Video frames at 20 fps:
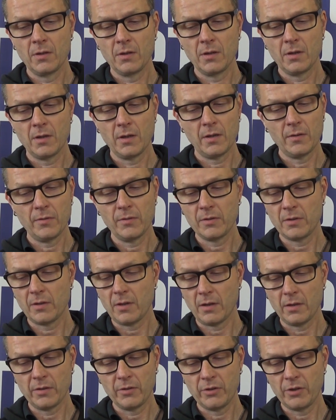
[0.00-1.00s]
How you start to
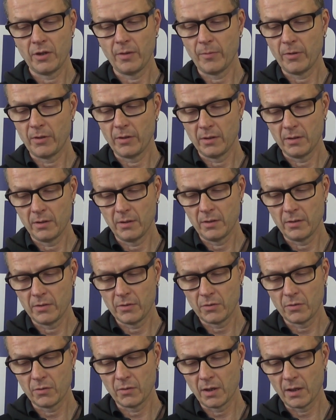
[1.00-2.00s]
shimmer in the
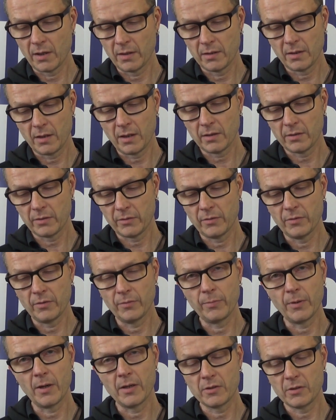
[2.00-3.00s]
sunlight cast through the
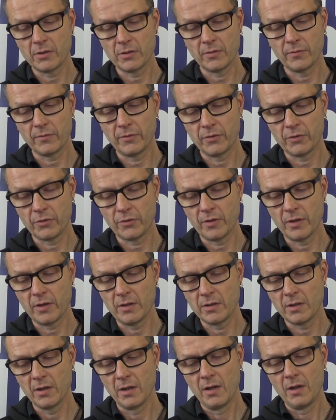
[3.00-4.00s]
branches of the trees.
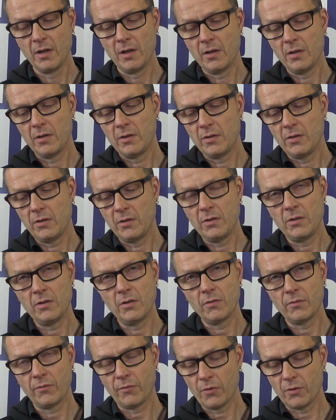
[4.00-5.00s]
Your
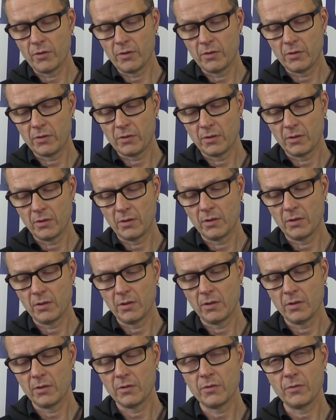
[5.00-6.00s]
voice
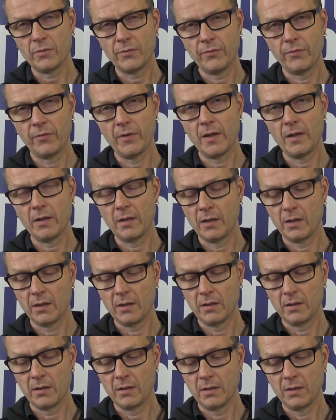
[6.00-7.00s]
as you're fading,
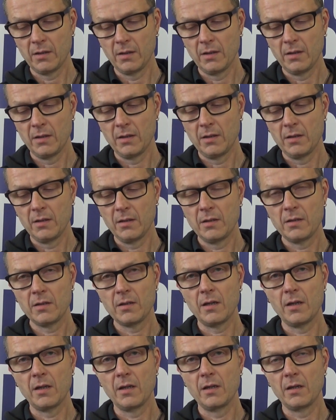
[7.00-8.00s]

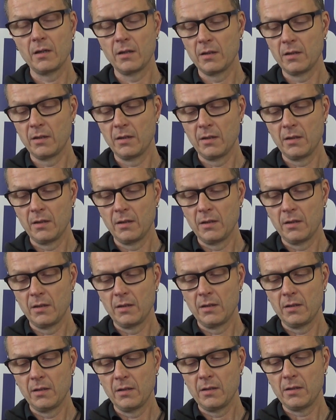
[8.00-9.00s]
saying,
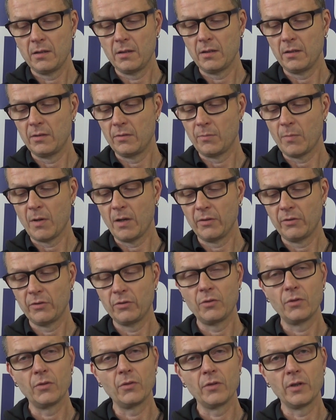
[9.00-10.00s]
this is my
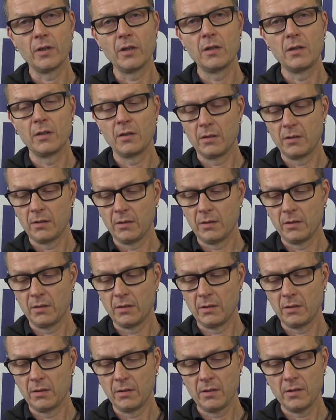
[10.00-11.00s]
story.
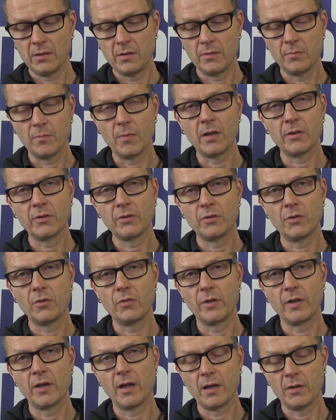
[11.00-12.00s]
This is my story
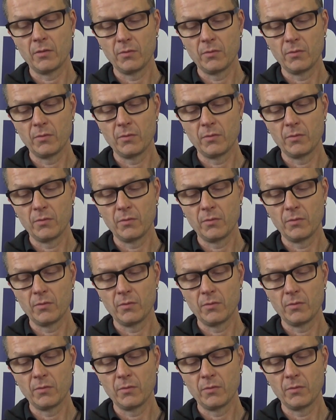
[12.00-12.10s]
now.